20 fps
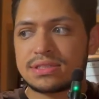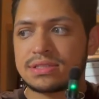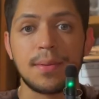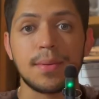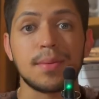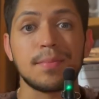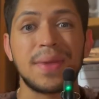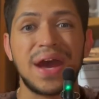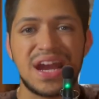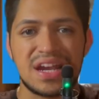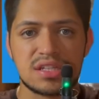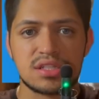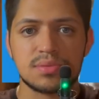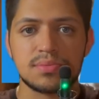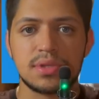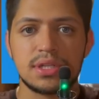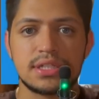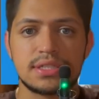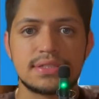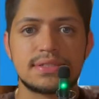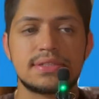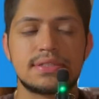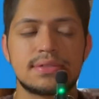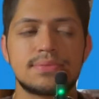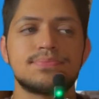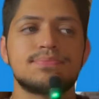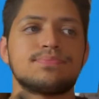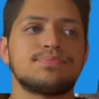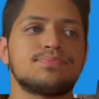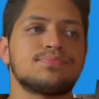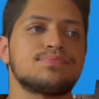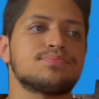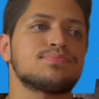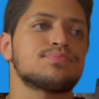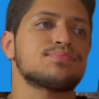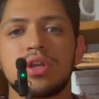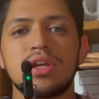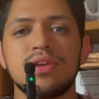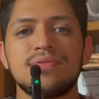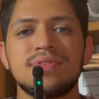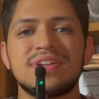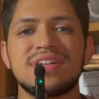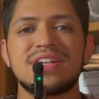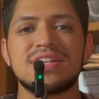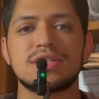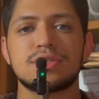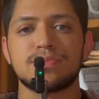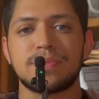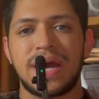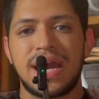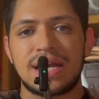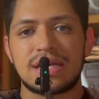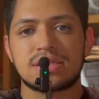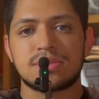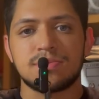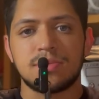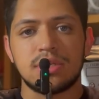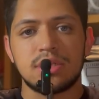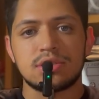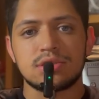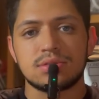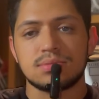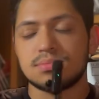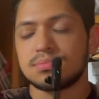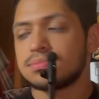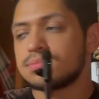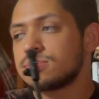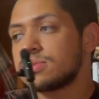I'm a maximalist. What even is maximalism?